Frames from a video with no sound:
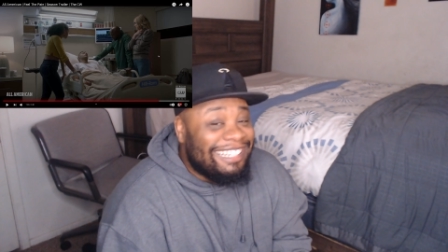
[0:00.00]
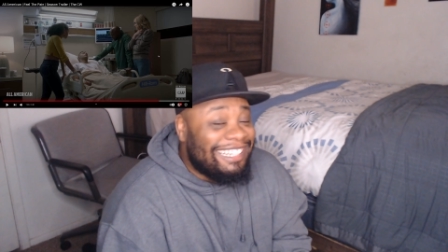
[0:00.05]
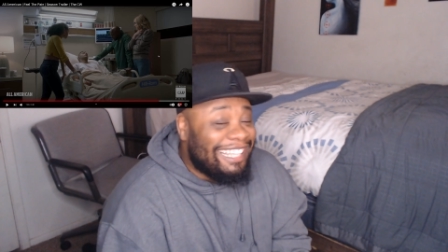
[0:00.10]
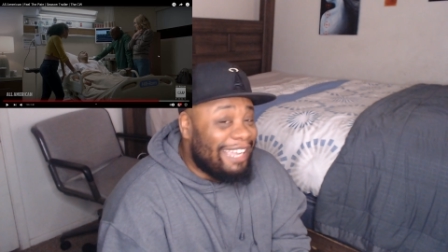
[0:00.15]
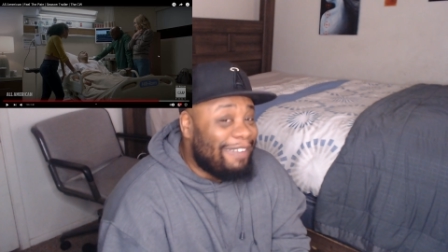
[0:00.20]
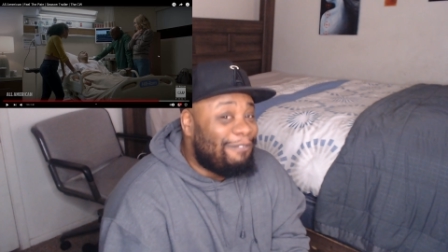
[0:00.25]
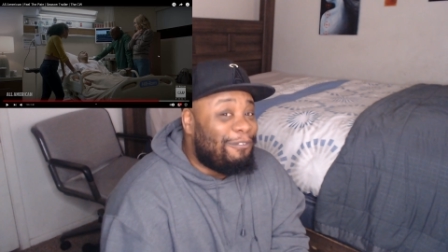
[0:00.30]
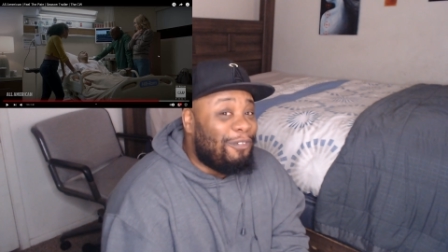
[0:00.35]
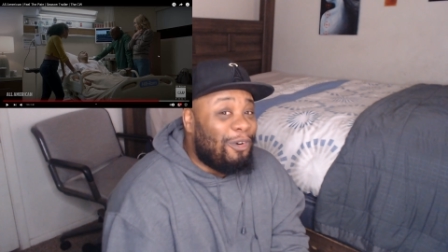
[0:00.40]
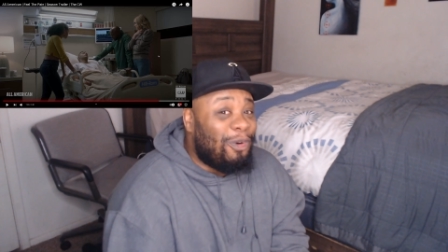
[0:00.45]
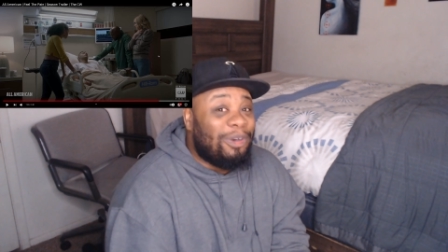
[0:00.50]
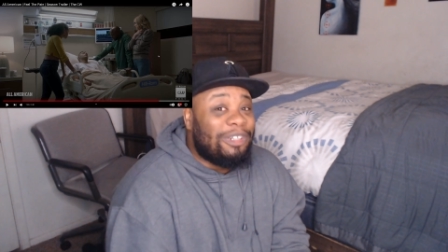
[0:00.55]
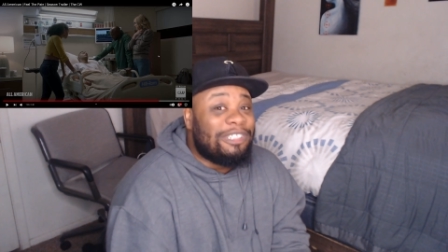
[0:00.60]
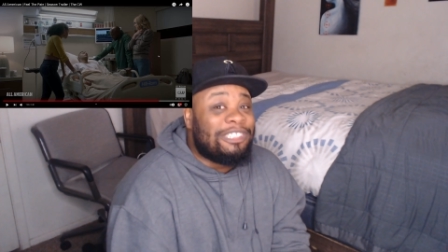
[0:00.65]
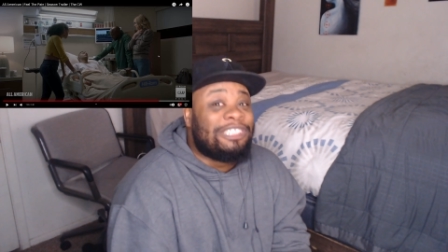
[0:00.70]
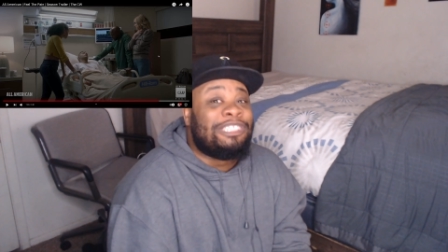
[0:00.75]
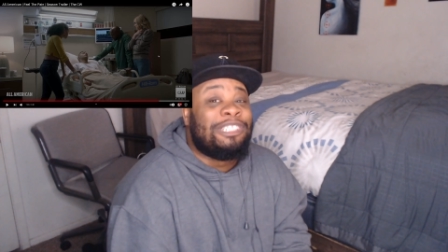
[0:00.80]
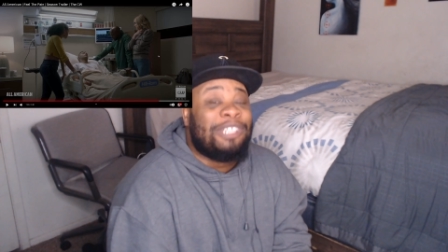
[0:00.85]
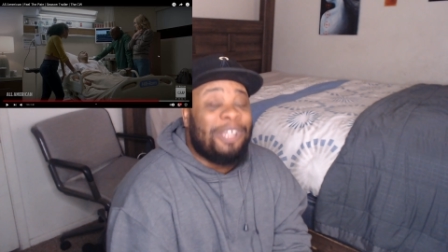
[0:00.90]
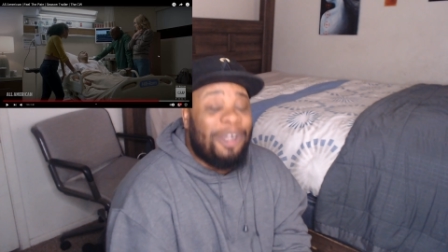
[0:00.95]
they forged
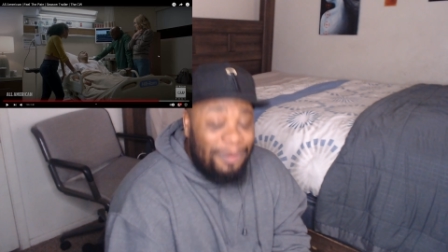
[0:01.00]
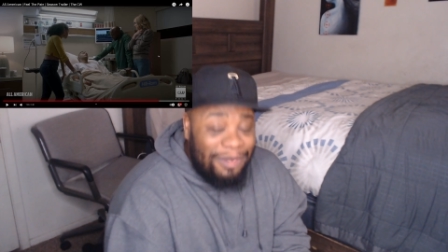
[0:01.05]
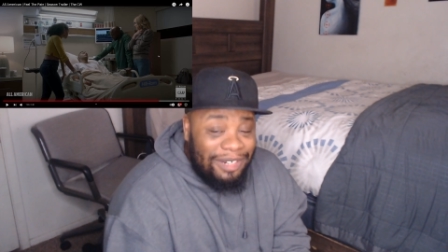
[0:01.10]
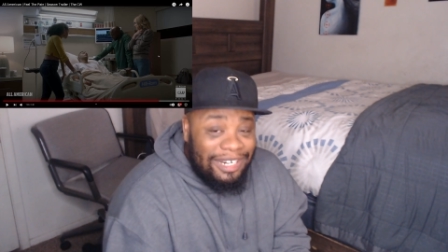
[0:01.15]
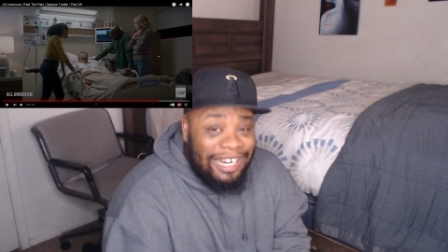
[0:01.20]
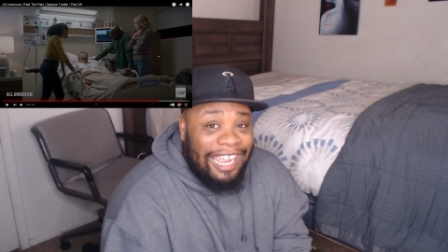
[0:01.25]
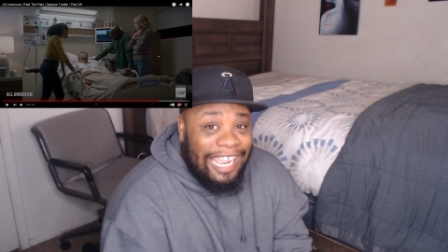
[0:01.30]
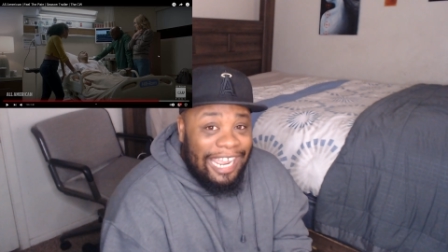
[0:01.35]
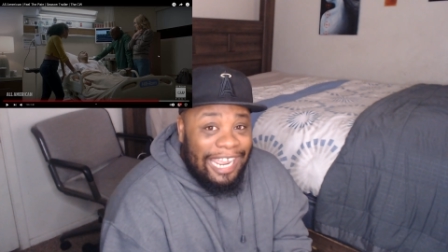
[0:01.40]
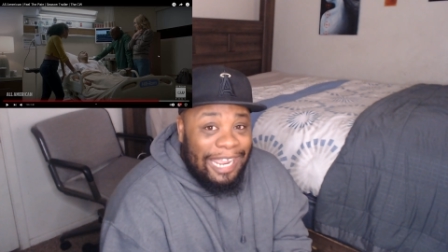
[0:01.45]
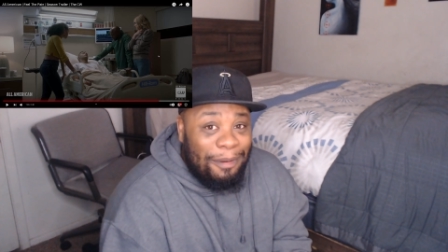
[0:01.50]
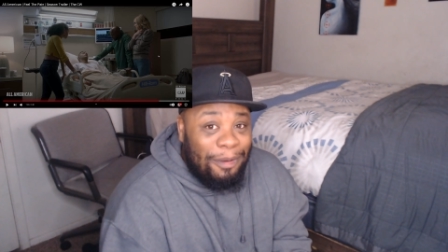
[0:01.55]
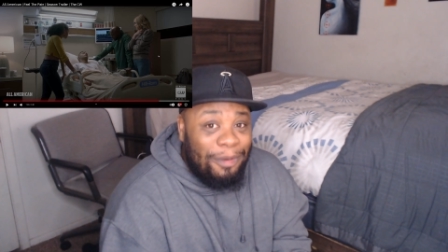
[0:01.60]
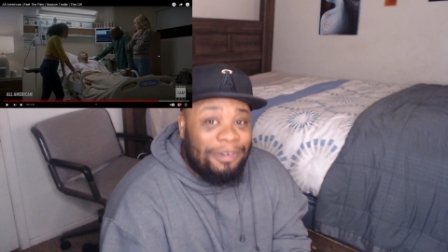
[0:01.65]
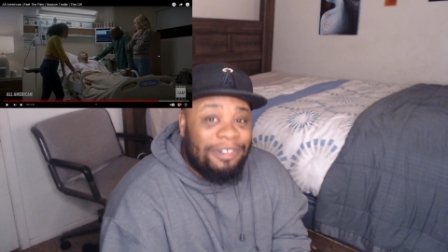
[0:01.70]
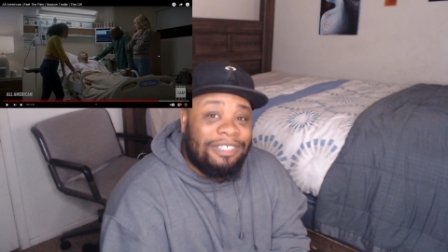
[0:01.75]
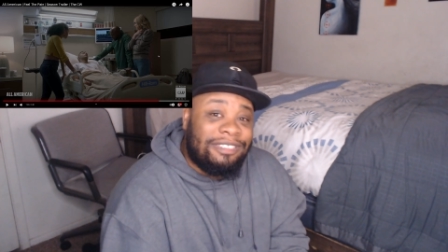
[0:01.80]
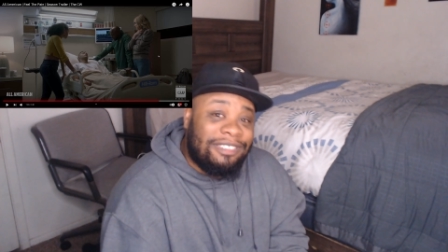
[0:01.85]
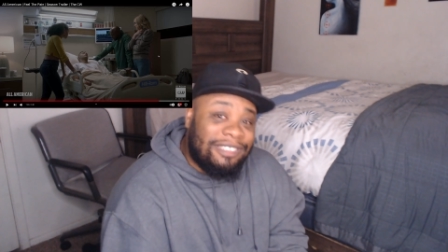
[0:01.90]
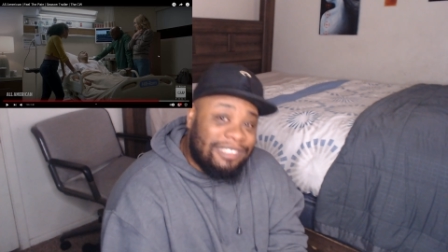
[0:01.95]
your name on
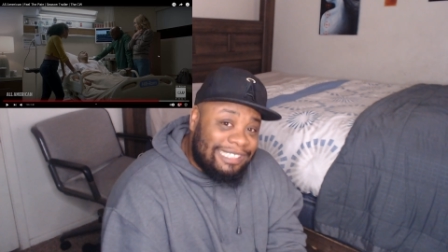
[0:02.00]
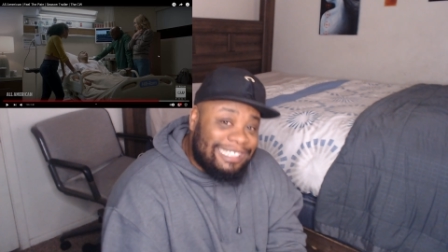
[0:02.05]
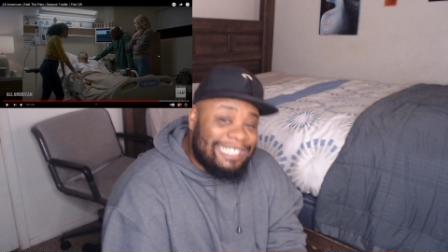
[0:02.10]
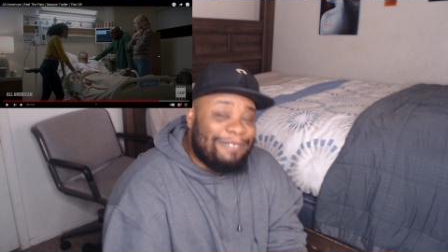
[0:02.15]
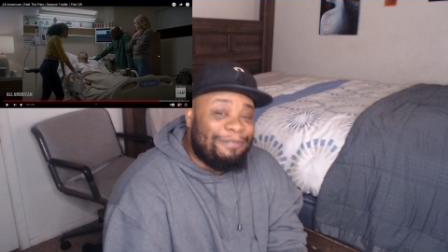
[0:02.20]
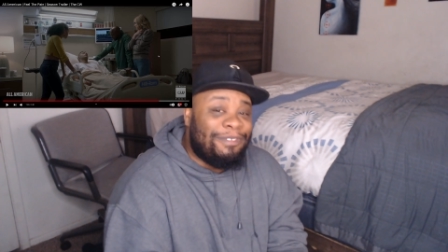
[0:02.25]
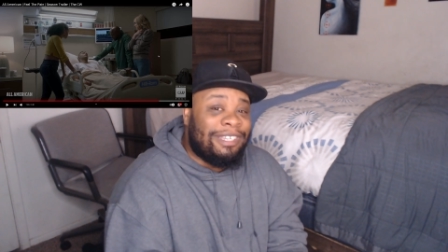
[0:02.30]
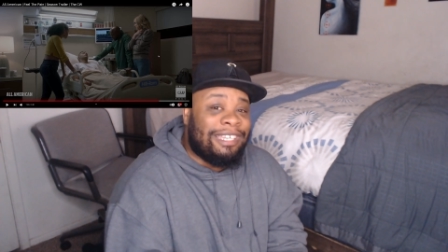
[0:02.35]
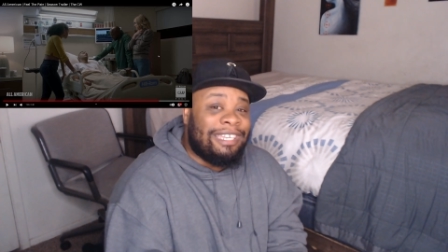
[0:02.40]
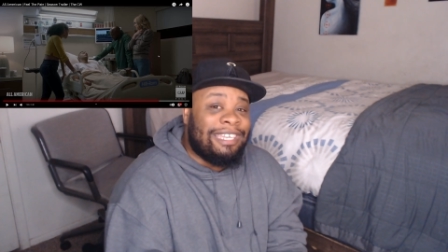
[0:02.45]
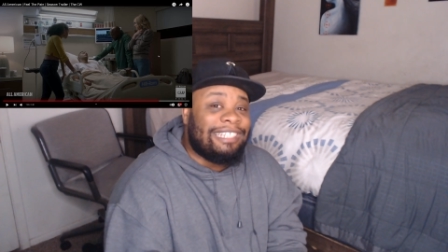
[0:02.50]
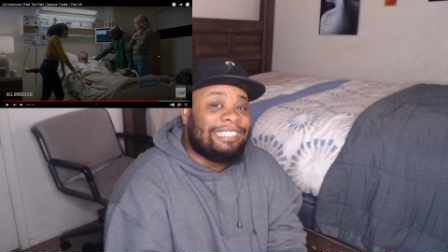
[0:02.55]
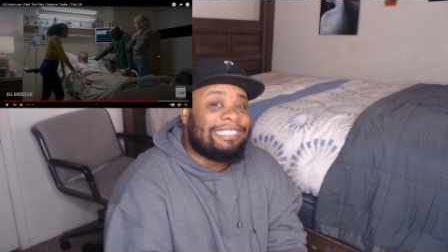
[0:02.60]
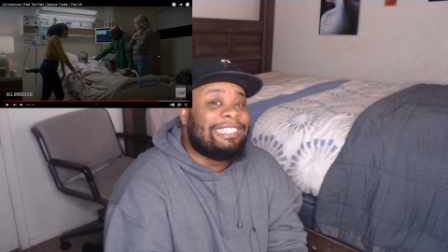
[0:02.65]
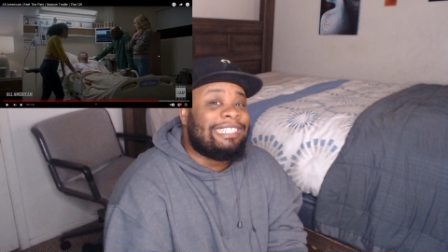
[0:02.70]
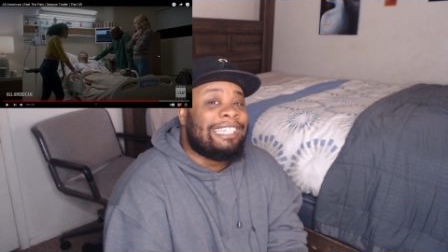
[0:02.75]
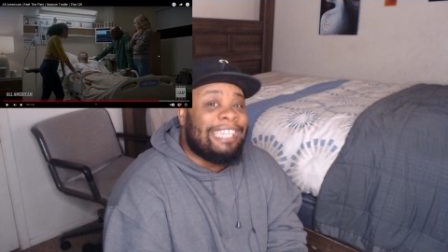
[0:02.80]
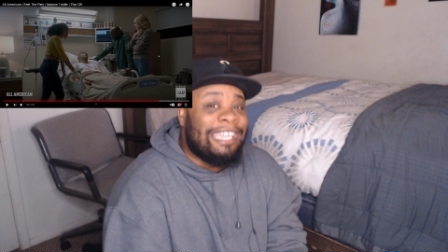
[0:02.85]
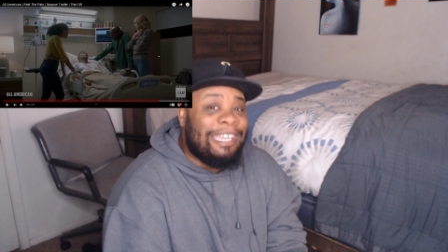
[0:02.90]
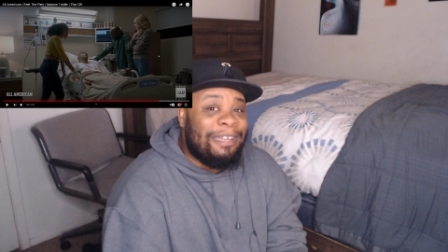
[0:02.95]
the certificate to
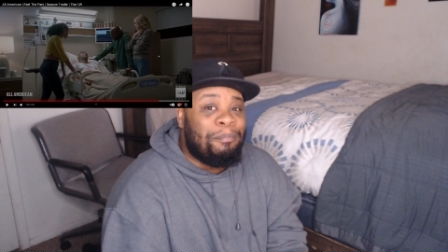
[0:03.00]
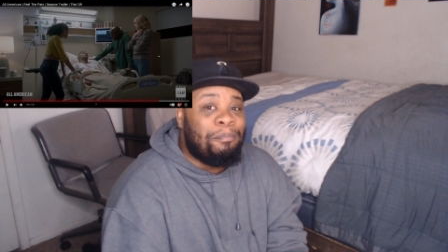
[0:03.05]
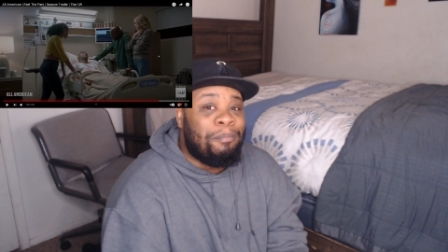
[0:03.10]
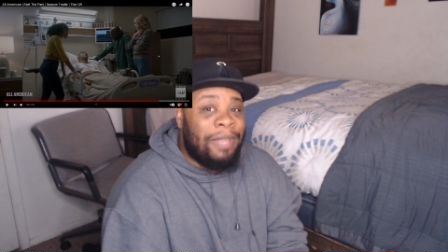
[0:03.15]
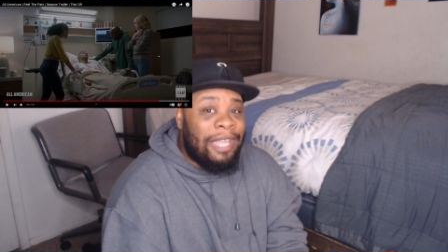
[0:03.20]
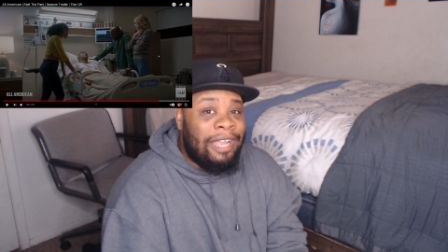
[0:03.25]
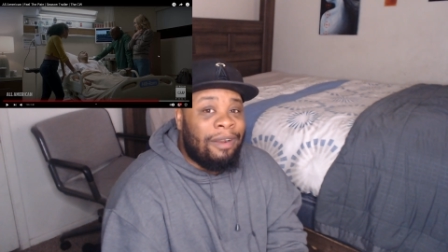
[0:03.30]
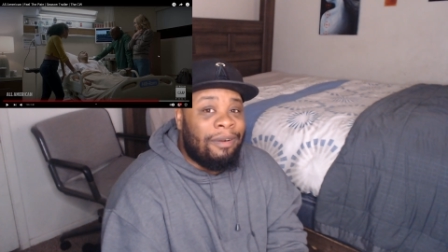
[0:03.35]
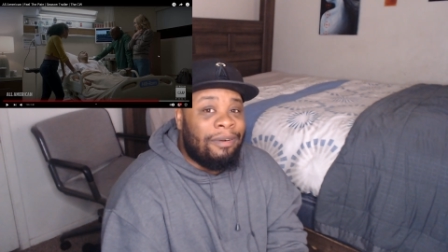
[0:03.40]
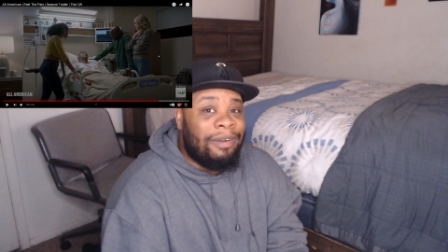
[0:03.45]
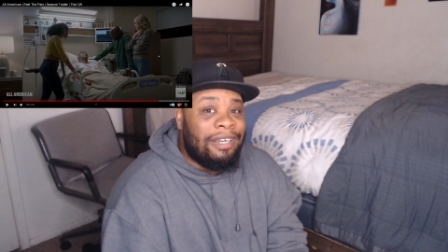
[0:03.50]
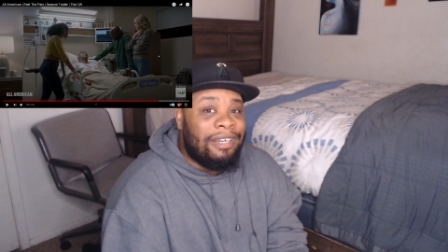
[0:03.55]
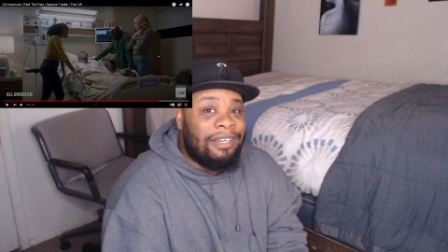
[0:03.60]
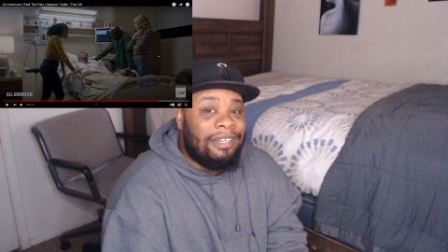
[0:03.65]
get married.